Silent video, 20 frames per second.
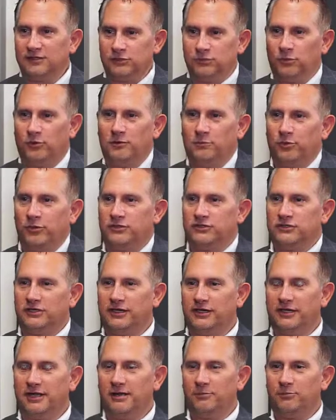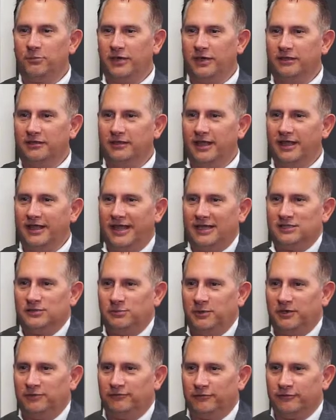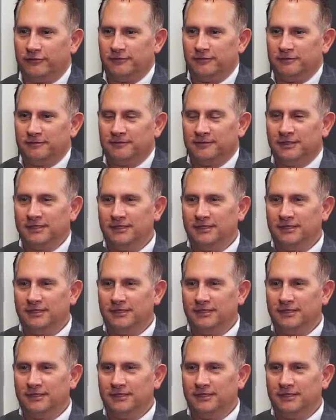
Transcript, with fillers: This is one person in the company. They can't speak for